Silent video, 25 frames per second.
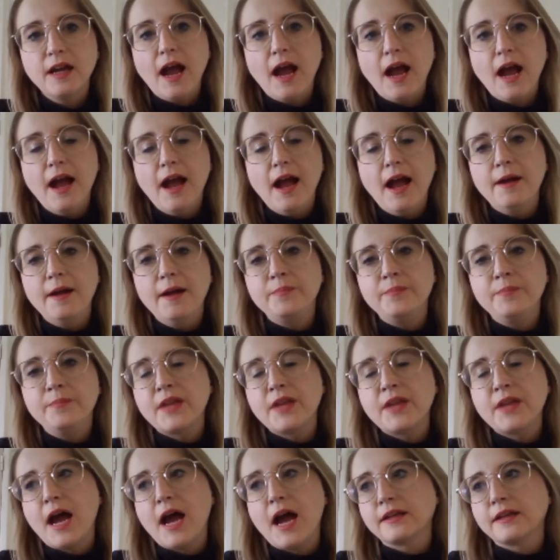And
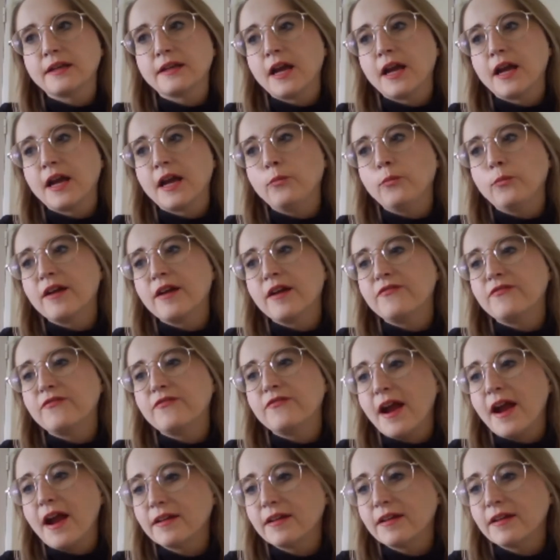like, we're
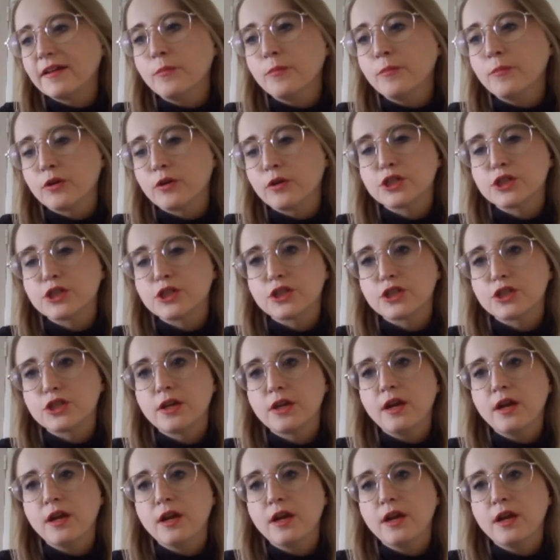very much